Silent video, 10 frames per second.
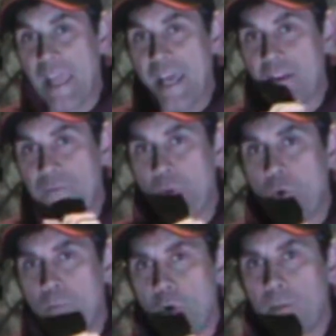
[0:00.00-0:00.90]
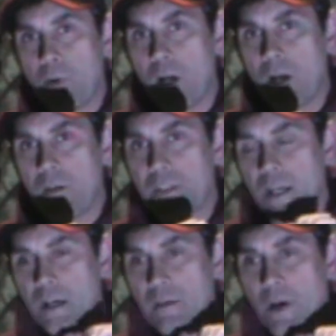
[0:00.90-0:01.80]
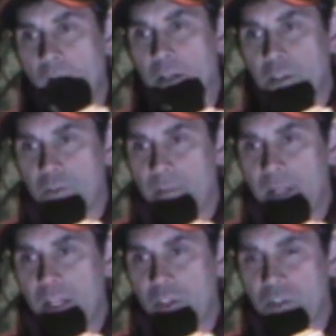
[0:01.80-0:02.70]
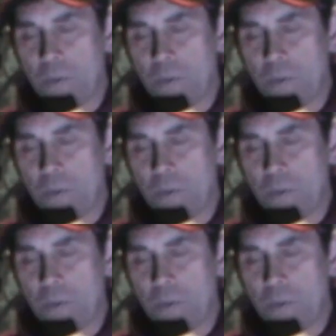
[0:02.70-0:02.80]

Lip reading: added 4 more bars of iron discrimination.